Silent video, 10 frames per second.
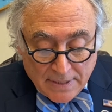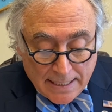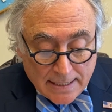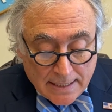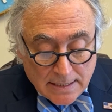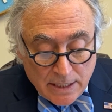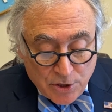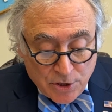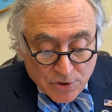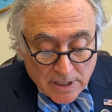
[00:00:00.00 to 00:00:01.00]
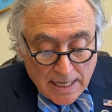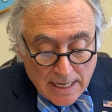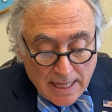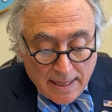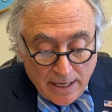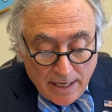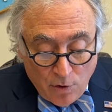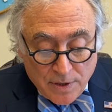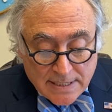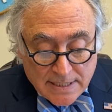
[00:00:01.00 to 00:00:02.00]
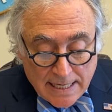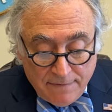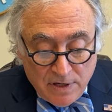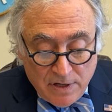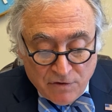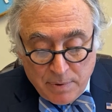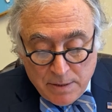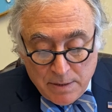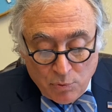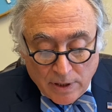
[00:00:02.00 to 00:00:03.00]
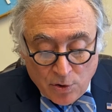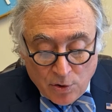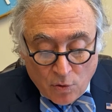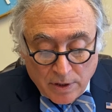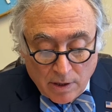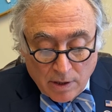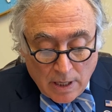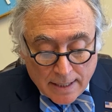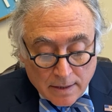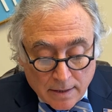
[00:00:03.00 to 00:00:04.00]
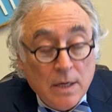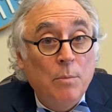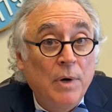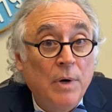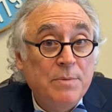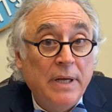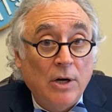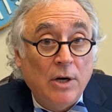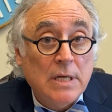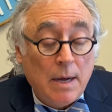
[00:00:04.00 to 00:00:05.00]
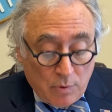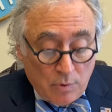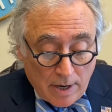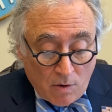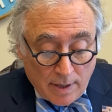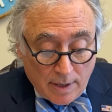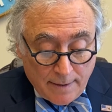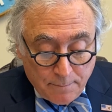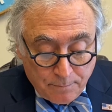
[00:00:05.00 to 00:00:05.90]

He continues, the health and safety of people in North Carolina must be our top priority.